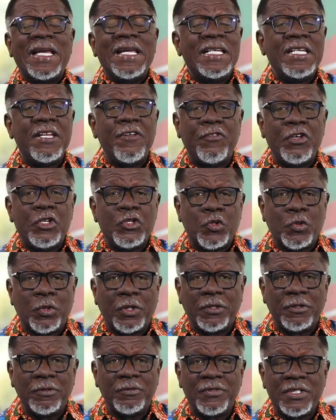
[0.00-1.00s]

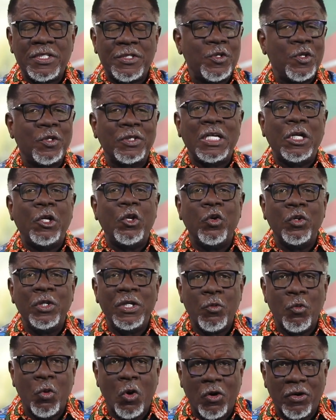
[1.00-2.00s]
individual, it's not a
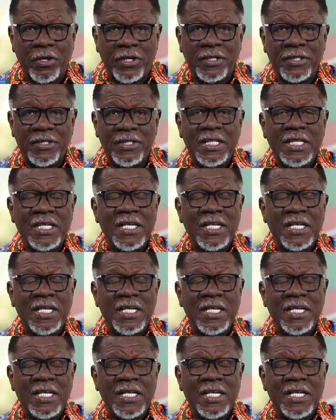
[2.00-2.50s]
lonely walk.